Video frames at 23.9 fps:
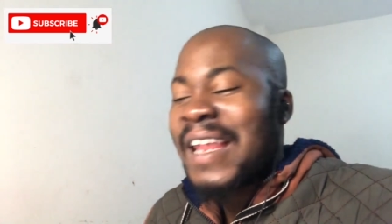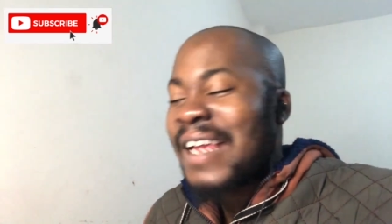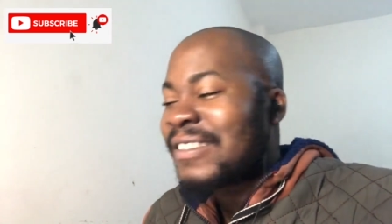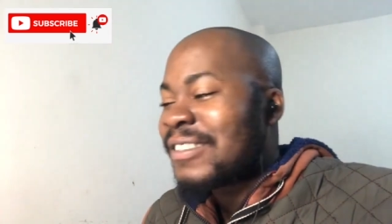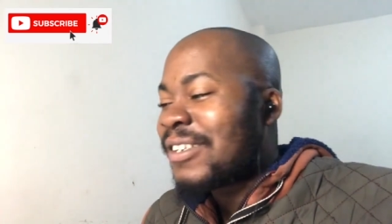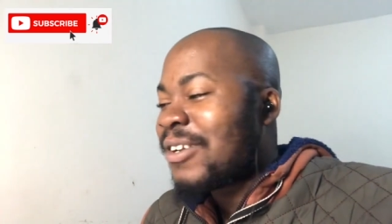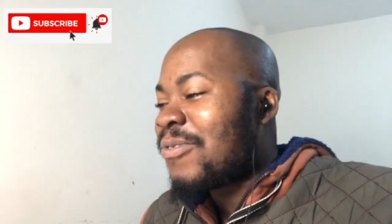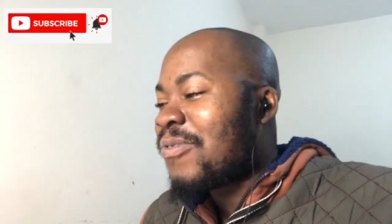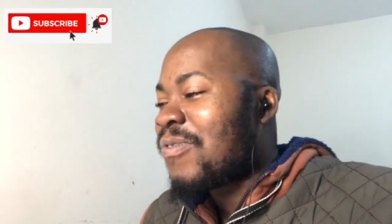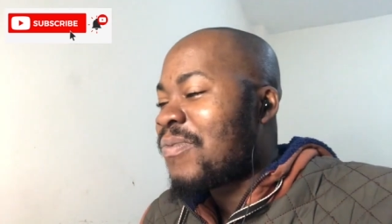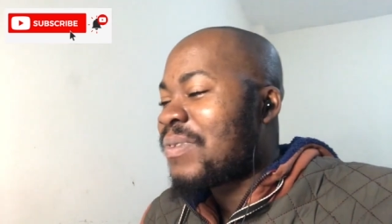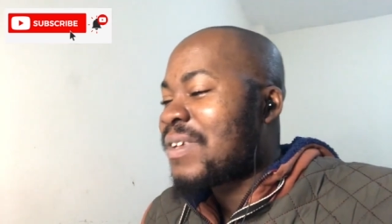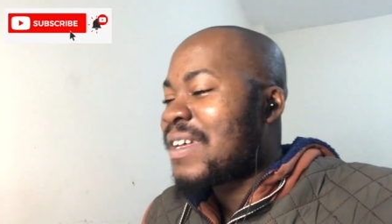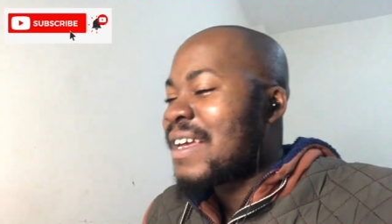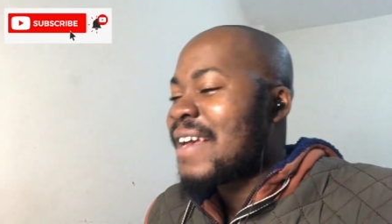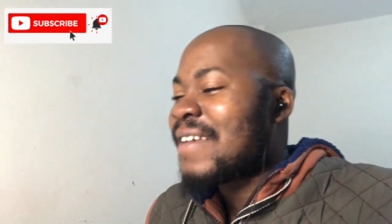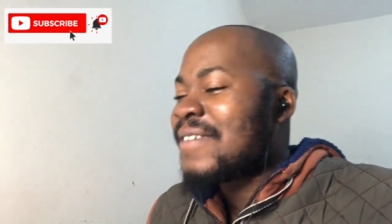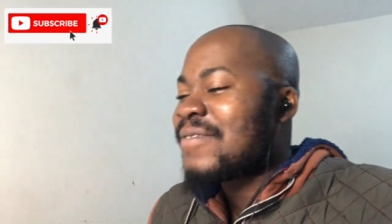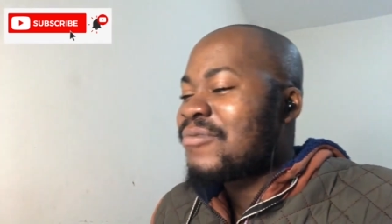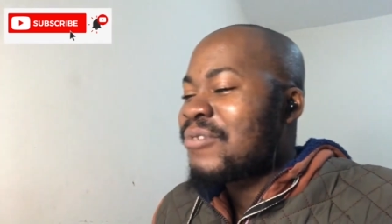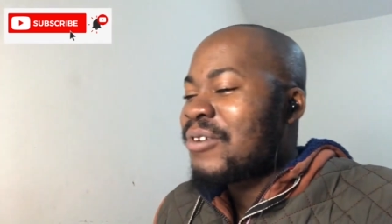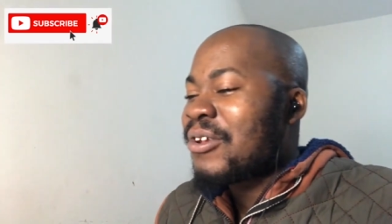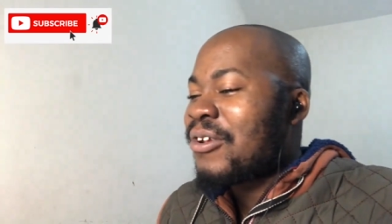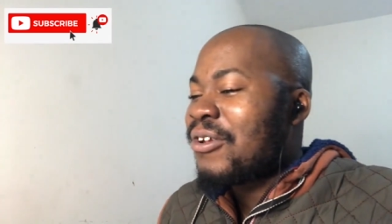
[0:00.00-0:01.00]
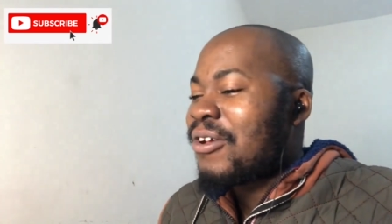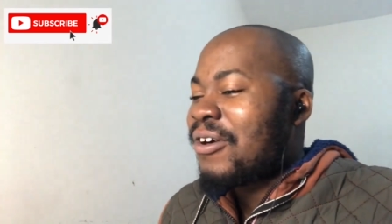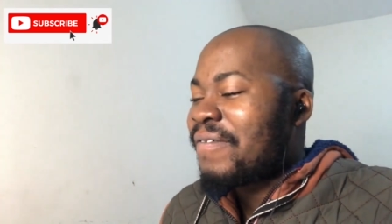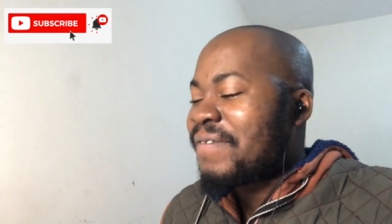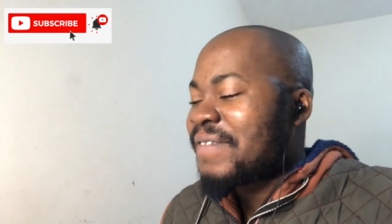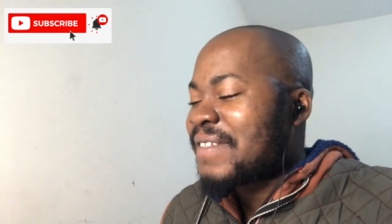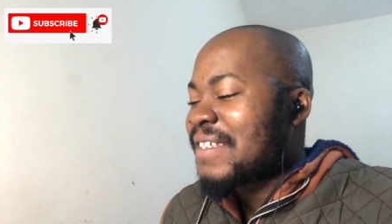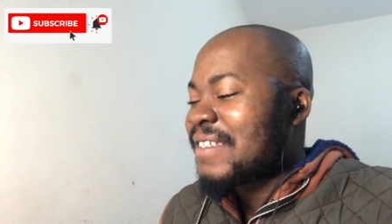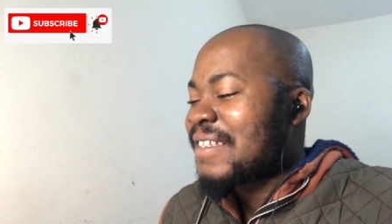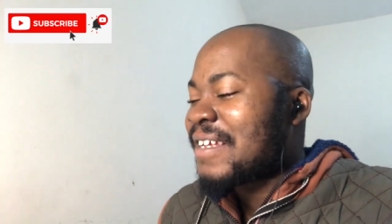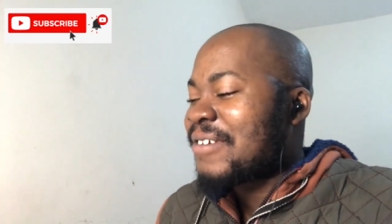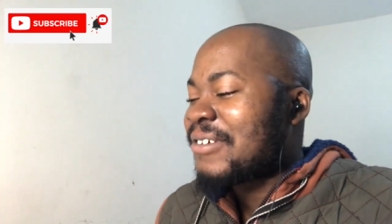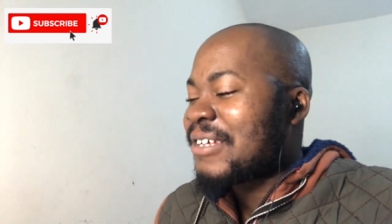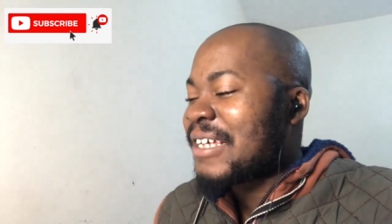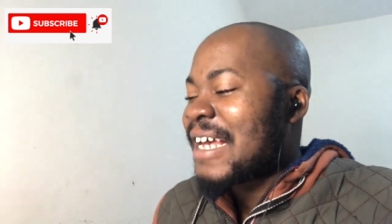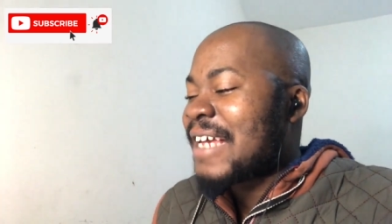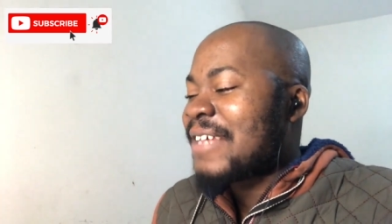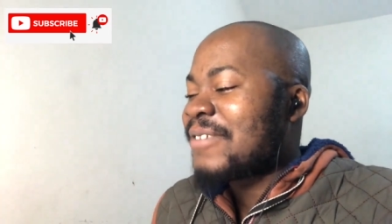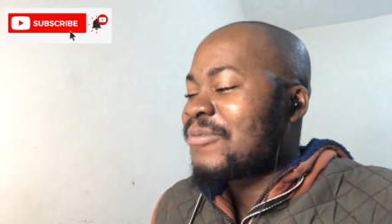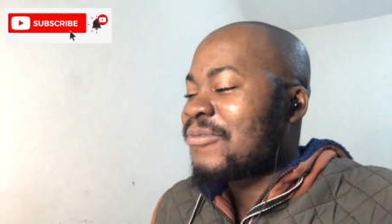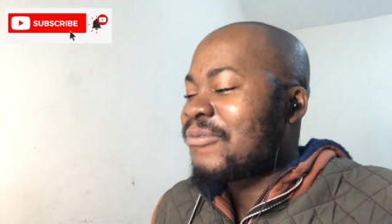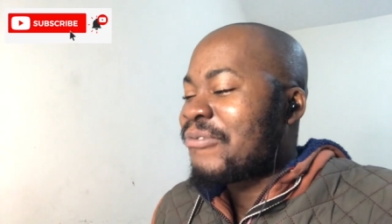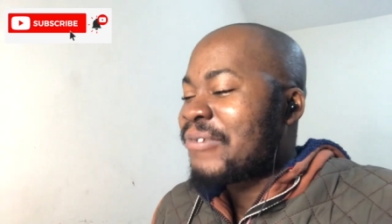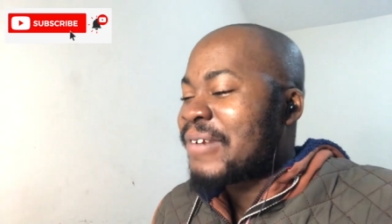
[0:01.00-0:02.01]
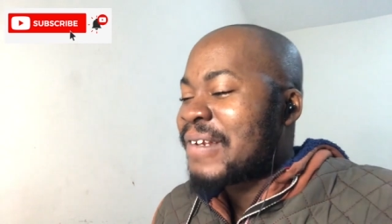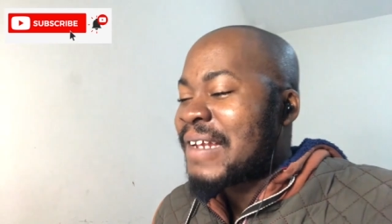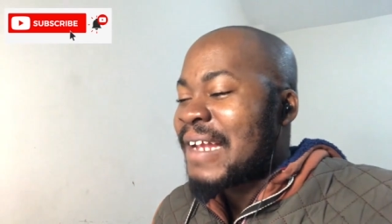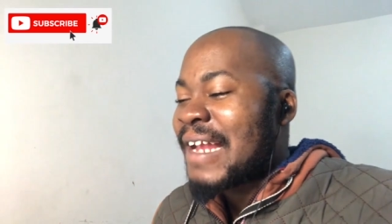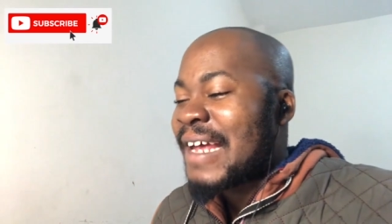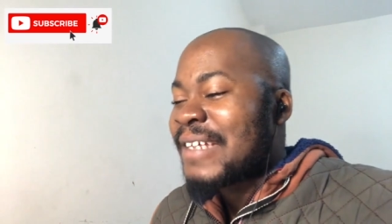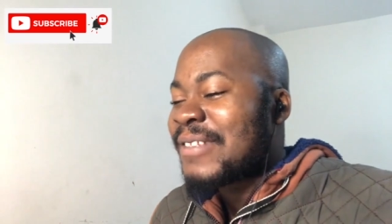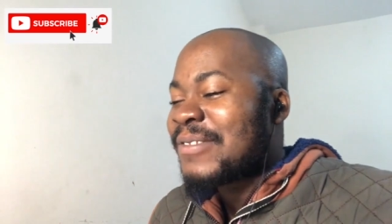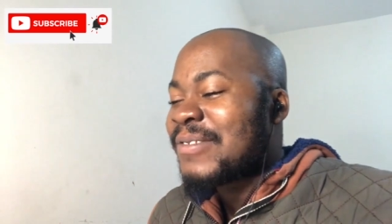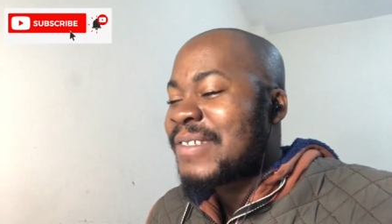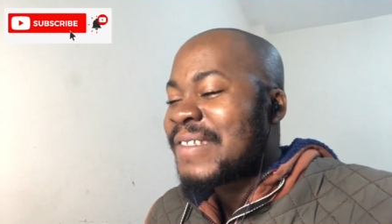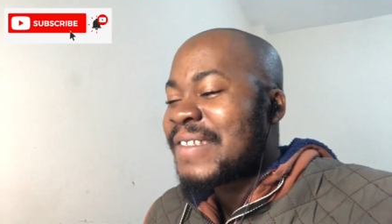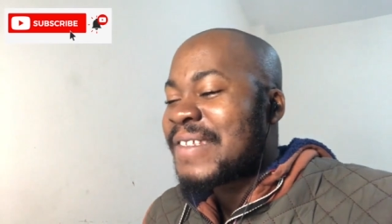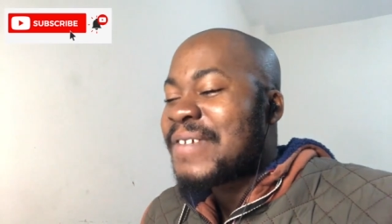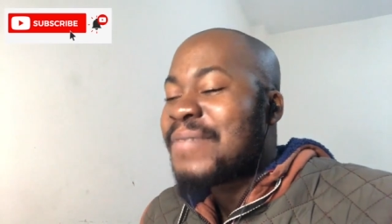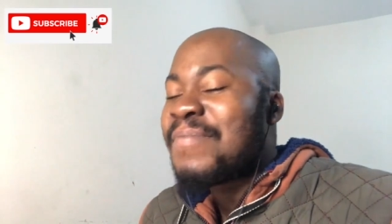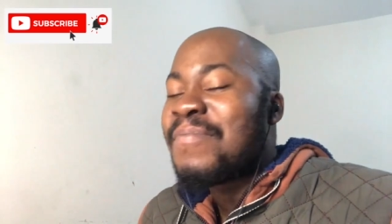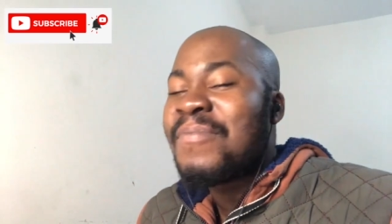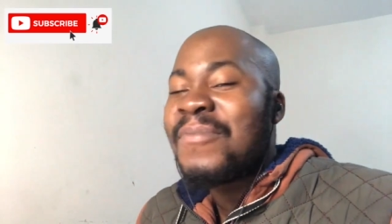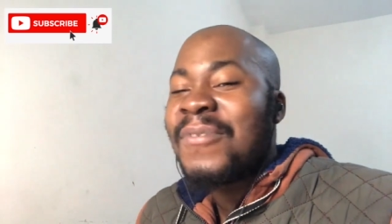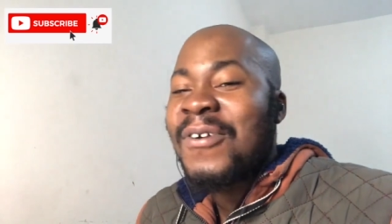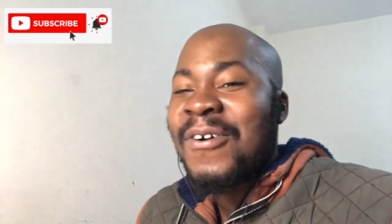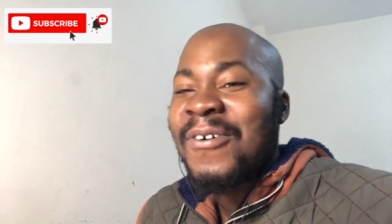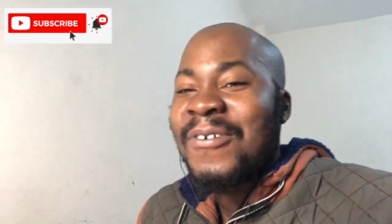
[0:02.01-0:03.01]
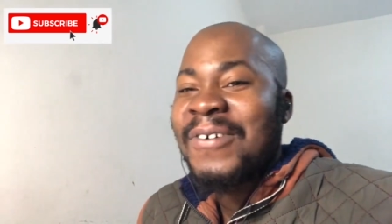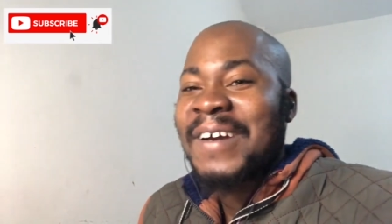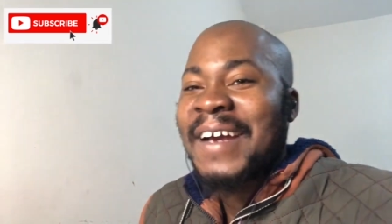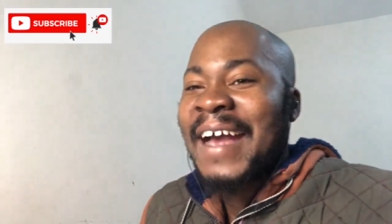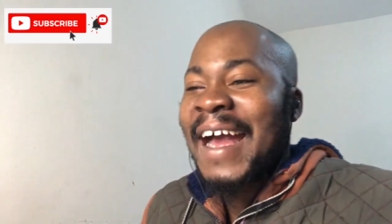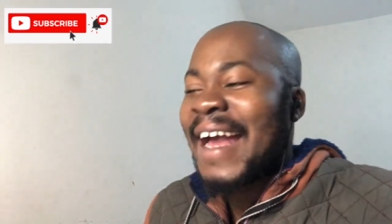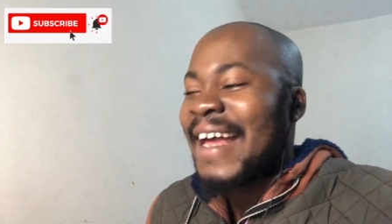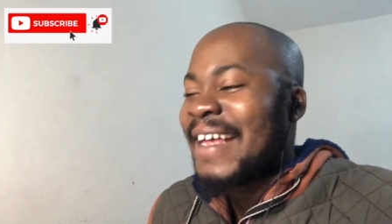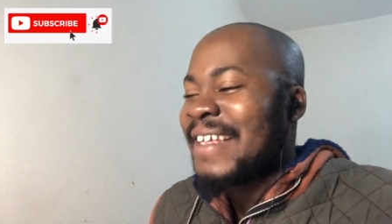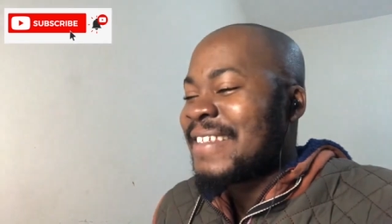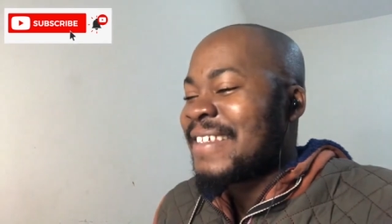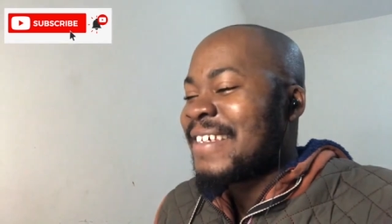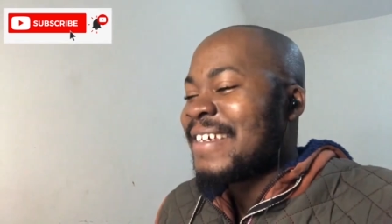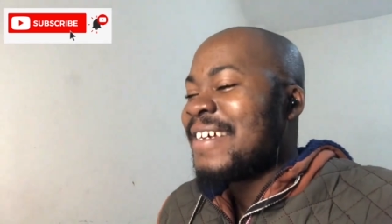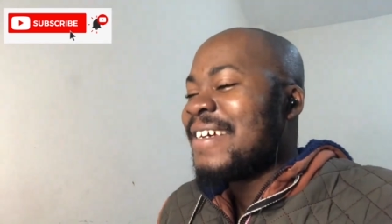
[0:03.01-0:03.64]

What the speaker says: I hope you guys really loved it and you guys really like to see more, guys.